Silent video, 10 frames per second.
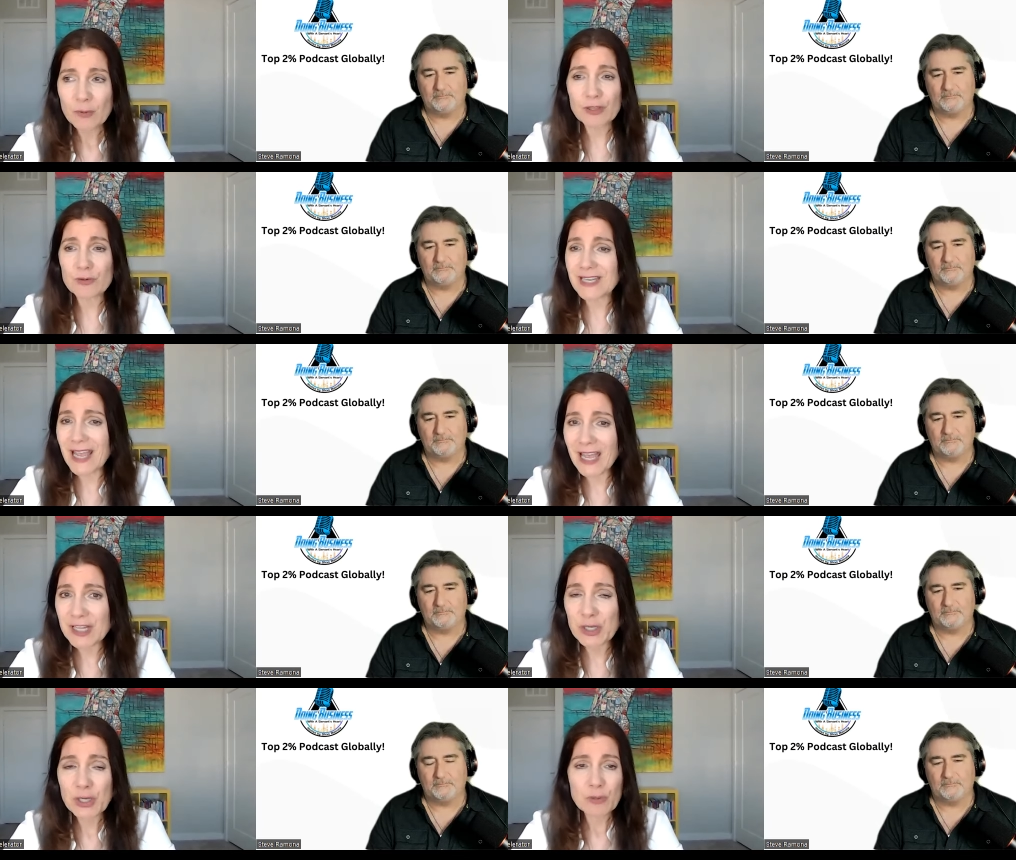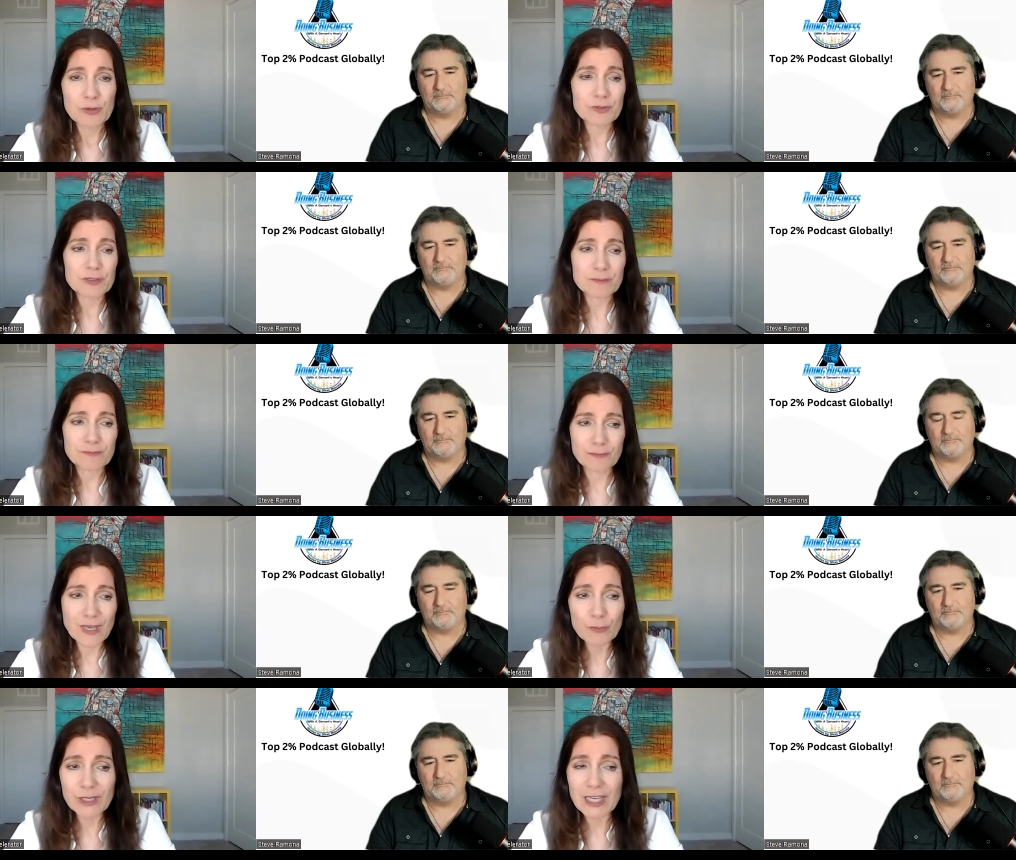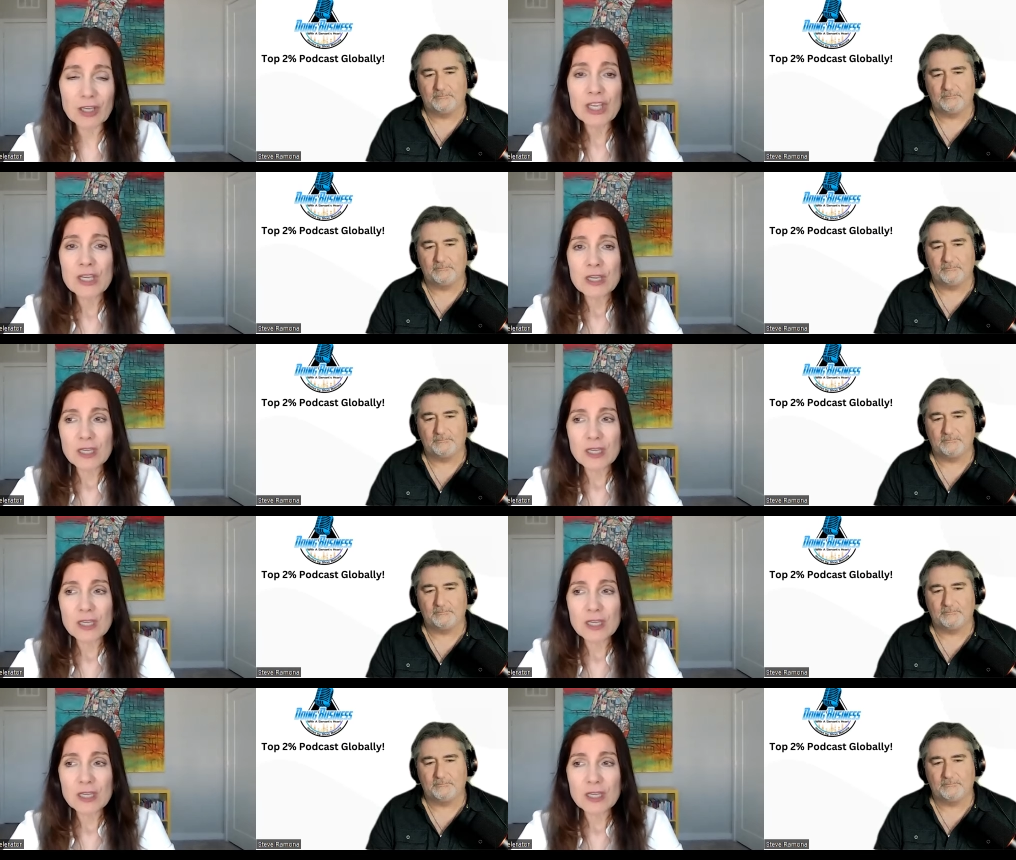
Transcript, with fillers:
Speaker 1: whether it's ads whether it's networking